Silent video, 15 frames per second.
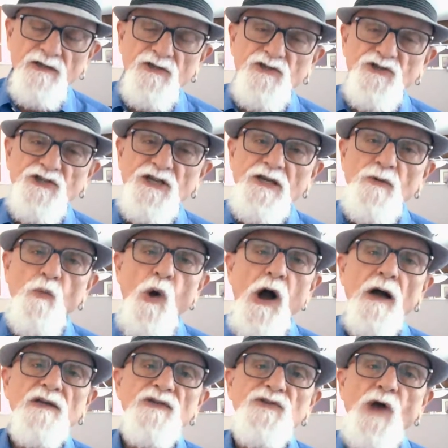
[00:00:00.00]
She
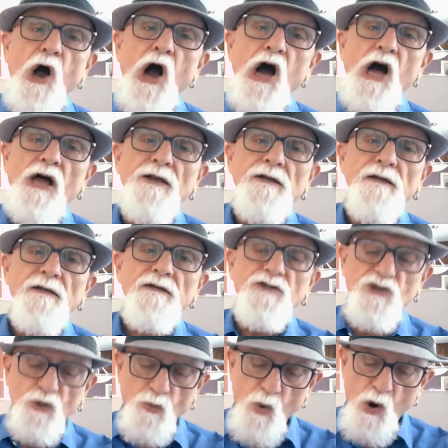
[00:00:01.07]
walks on
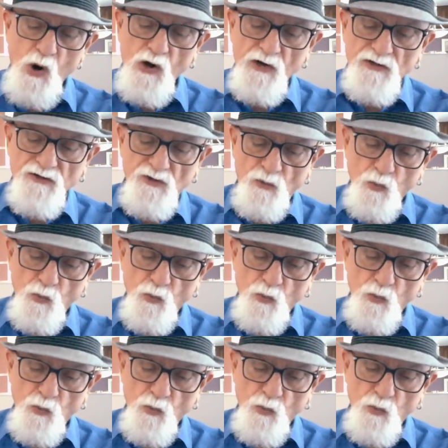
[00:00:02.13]
toward the